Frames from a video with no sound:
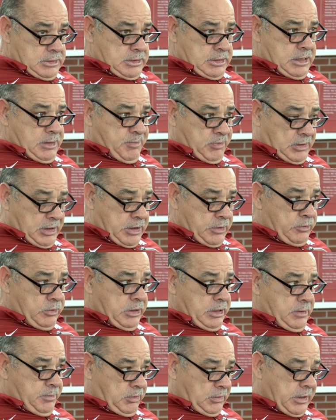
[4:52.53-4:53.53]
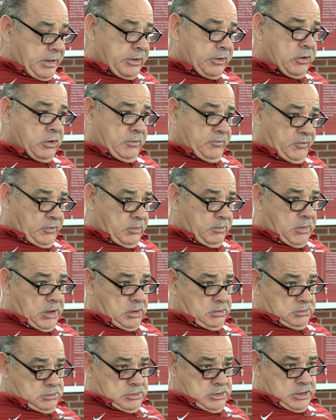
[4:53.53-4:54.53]
he played he played good
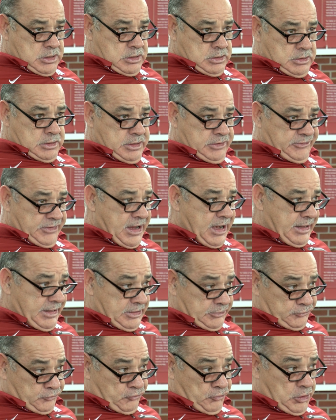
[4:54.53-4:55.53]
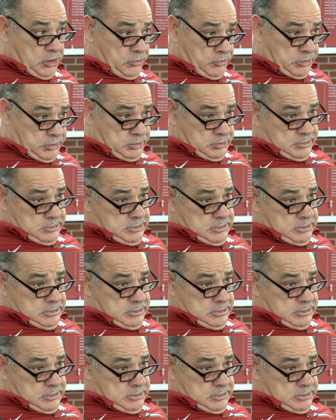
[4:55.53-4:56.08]
football. Uh, he's got to get stronger.